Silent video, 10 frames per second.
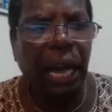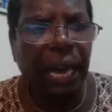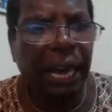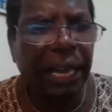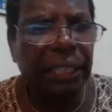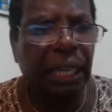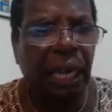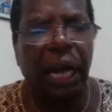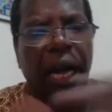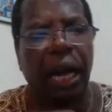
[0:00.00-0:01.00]
as
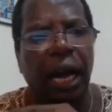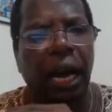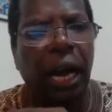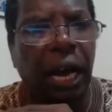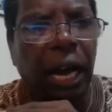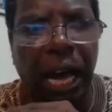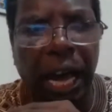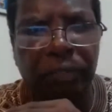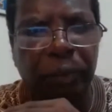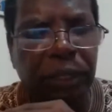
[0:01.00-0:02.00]

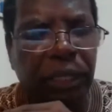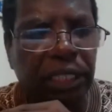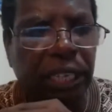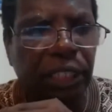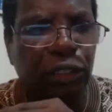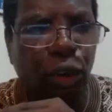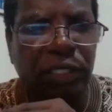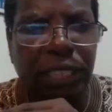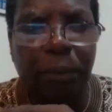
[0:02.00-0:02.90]
have been in the history of Islam.